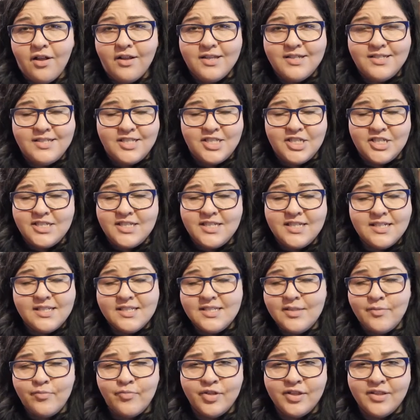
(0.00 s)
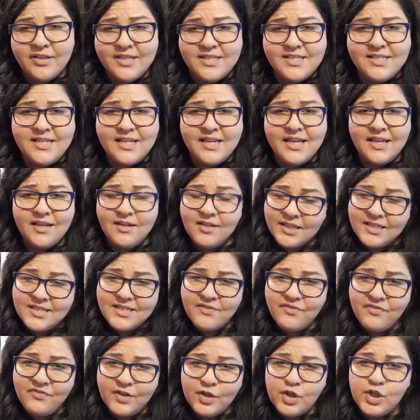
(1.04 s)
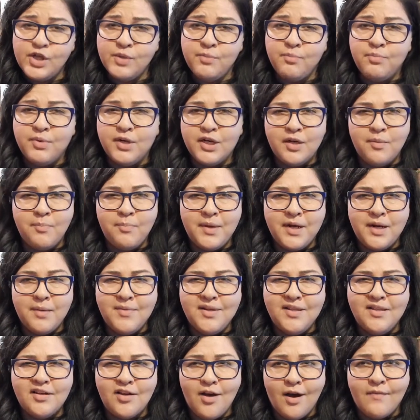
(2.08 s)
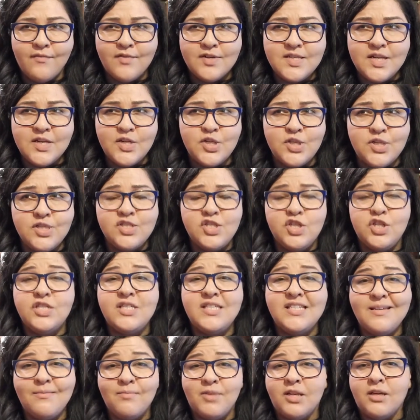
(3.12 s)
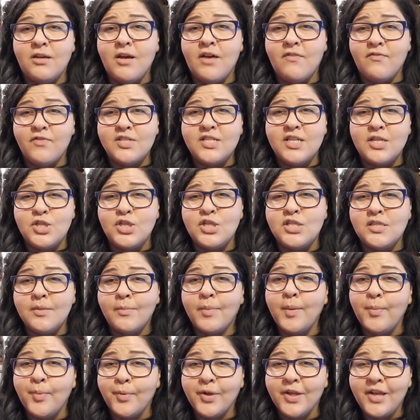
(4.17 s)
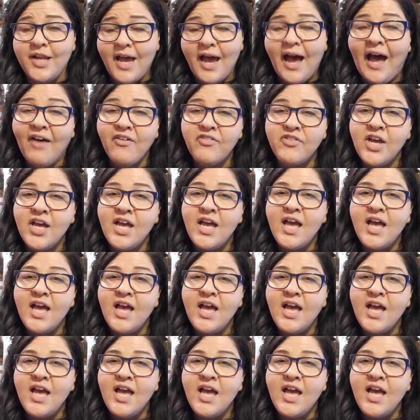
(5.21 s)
It just didn't seem realistic, and it's a fiction book, but I mean, the conversations should seem like conversations that people could have.